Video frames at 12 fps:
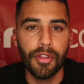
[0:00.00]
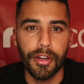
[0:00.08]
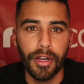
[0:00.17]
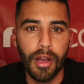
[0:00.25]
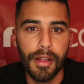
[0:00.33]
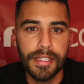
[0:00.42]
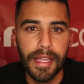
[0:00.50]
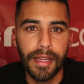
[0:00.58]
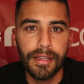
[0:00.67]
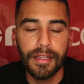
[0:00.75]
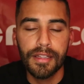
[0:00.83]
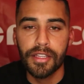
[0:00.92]
their
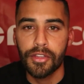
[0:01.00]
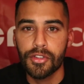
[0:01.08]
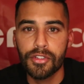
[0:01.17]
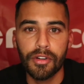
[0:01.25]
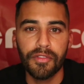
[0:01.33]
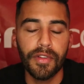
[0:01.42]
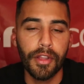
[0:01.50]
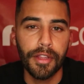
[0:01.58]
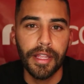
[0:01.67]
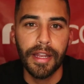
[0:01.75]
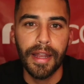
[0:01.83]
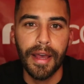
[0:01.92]
contact us and you start
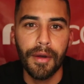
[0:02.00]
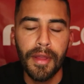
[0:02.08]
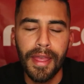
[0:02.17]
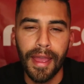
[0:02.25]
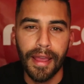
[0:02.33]
filling it out